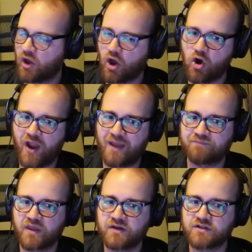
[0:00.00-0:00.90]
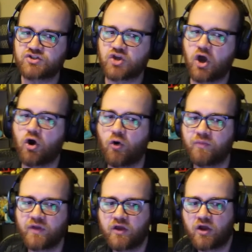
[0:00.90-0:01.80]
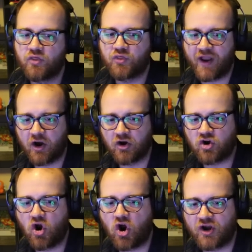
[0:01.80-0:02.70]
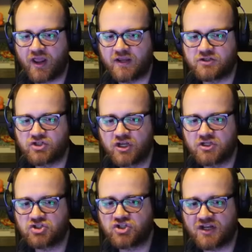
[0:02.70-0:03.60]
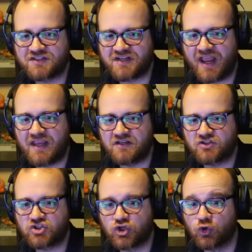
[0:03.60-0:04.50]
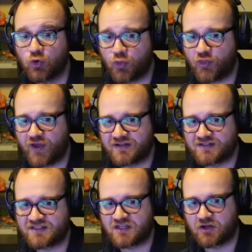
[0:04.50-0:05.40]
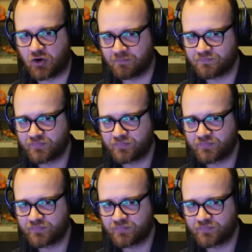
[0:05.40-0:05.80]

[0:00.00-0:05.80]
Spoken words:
Okay, so their Carnage just ate 2 things here,